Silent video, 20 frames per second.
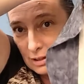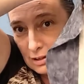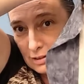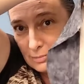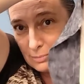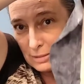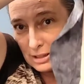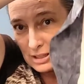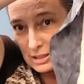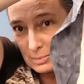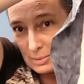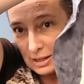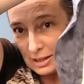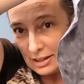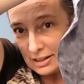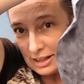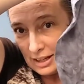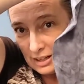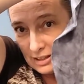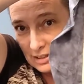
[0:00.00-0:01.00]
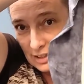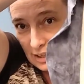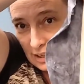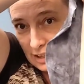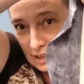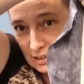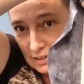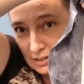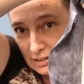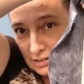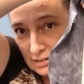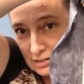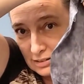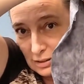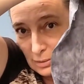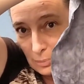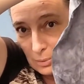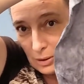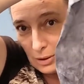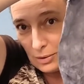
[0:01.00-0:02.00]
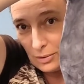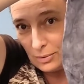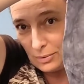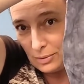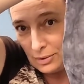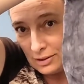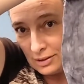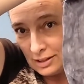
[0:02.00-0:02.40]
must have been on that diagonal, the blue